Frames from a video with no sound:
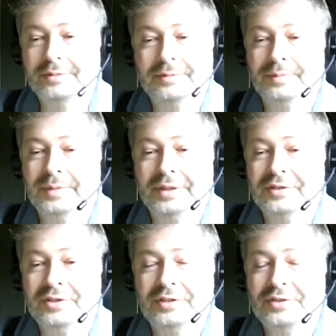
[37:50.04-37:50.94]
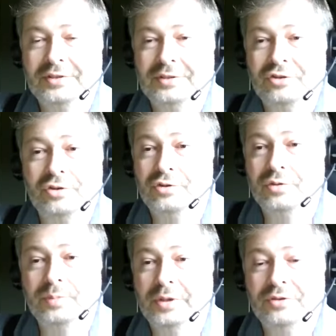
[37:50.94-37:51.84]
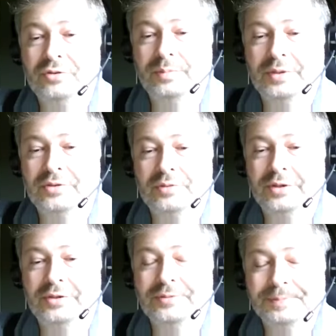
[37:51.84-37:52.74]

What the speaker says: But this is shouldn't be a surprise.